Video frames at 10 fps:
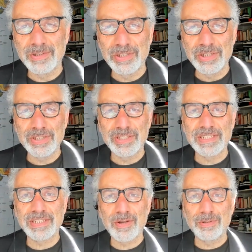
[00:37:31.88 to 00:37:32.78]

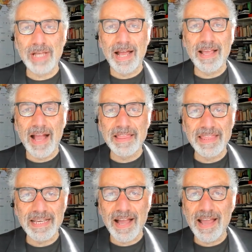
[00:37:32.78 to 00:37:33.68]
This goes. I
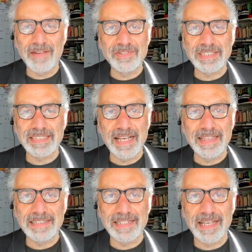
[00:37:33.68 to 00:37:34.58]
think I have to say
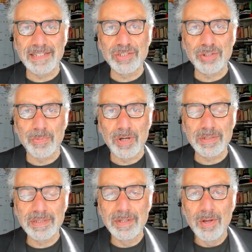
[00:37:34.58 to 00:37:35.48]
this again,
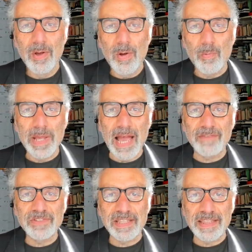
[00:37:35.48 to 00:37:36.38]
Jamal. We
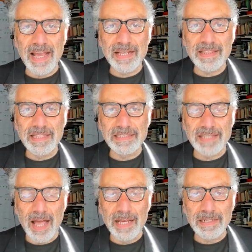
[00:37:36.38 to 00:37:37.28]
have to thank the
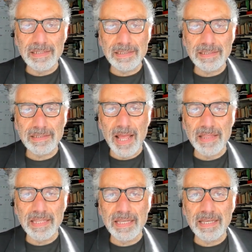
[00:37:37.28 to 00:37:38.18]
Zionists
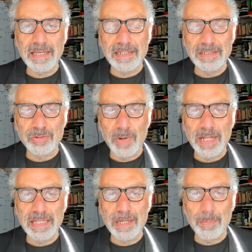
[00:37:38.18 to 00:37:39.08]
and the
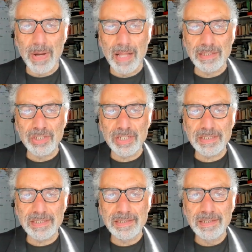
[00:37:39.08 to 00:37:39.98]
Israeli
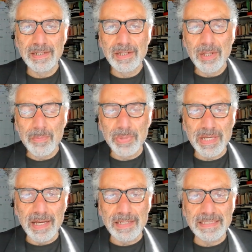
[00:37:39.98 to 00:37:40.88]
apologists,
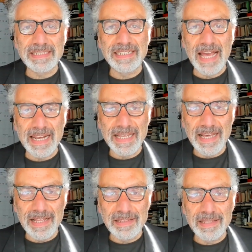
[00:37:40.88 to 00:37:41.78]
because yet
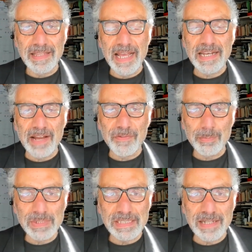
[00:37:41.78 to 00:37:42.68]
again they never
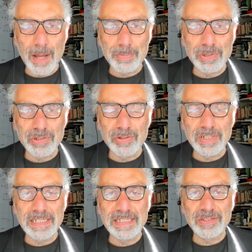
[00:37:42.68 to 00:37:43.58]
miss an
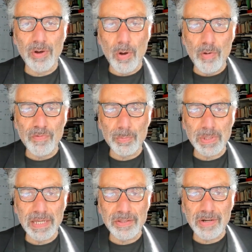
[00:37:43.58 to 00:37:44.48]
opportunity to
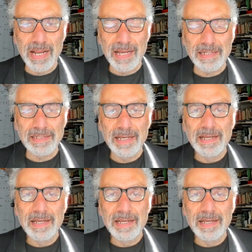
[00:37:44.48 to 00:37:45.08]
overplay their hand.